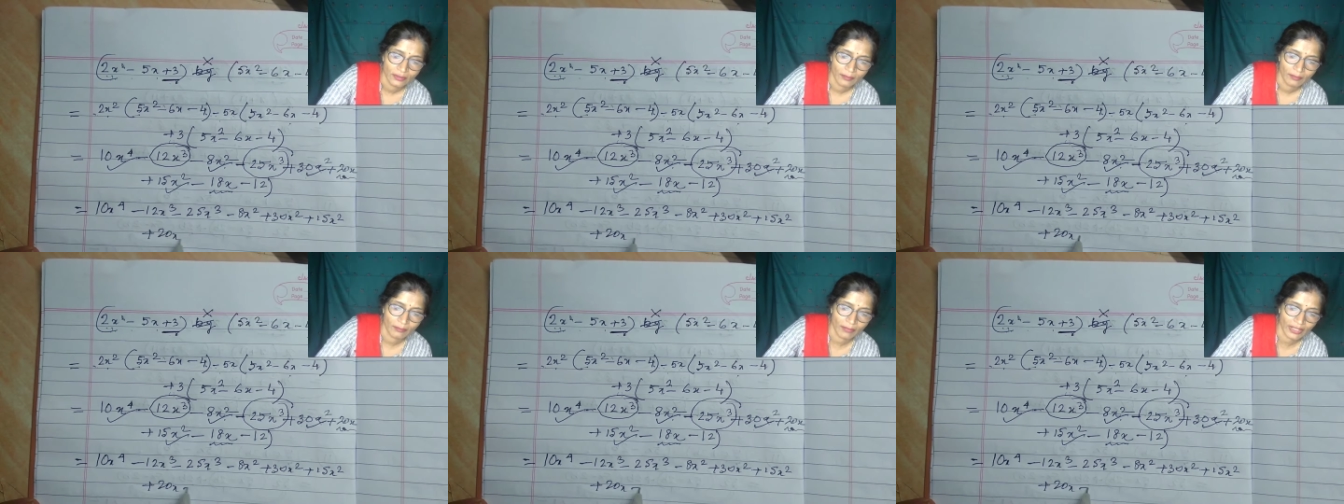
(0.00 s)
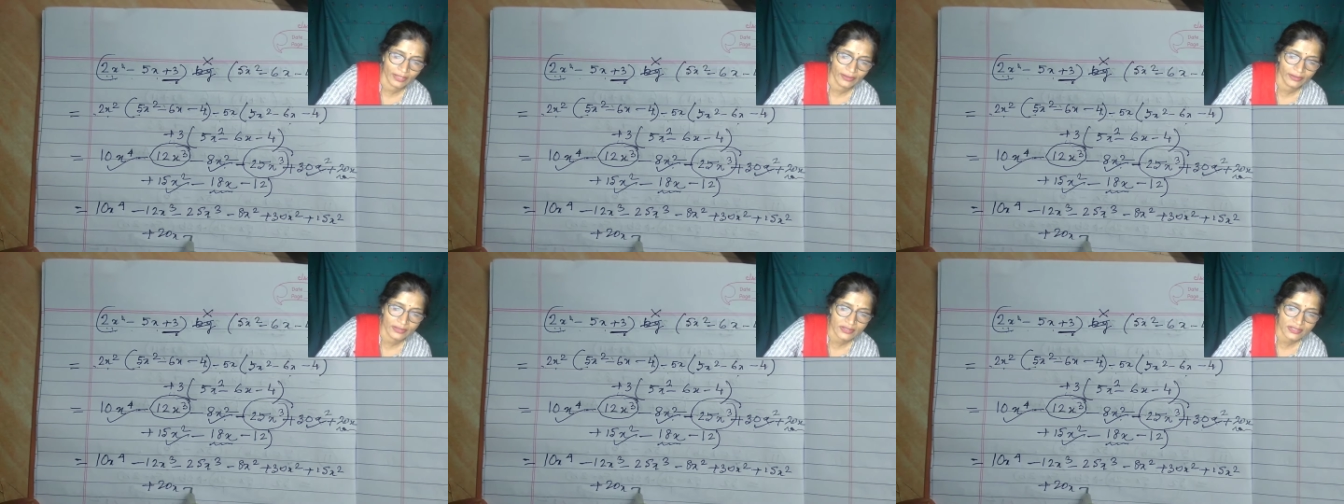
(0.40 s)

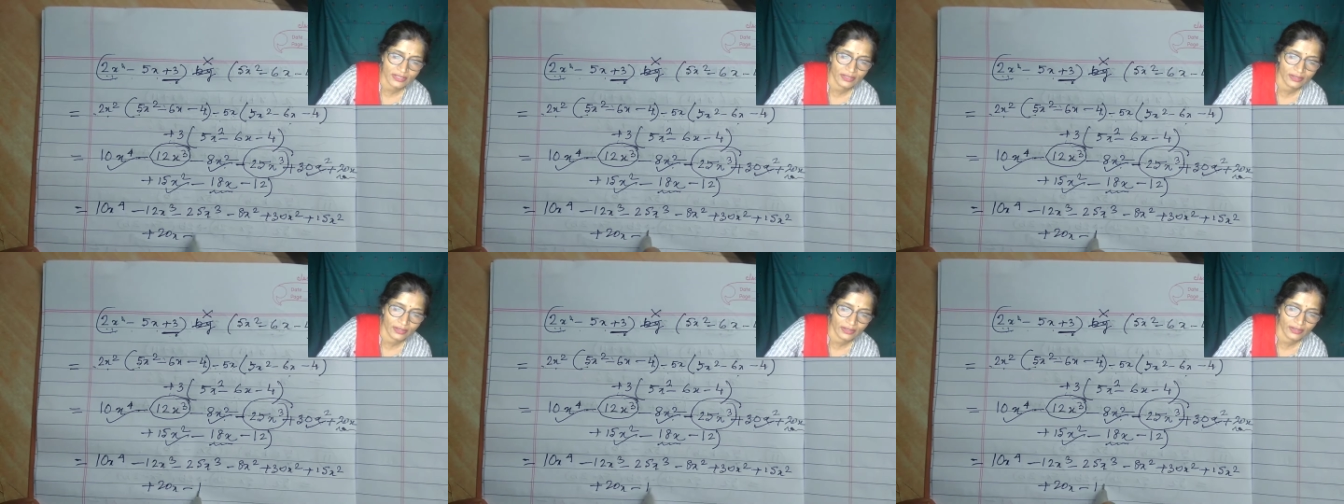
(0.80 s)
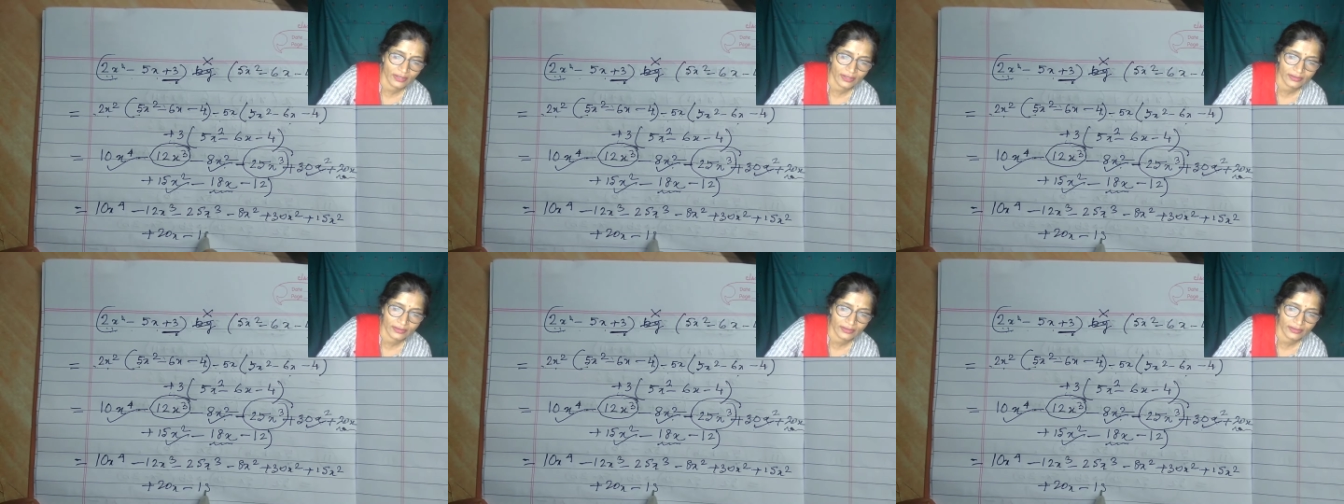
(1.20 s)
minus 18x.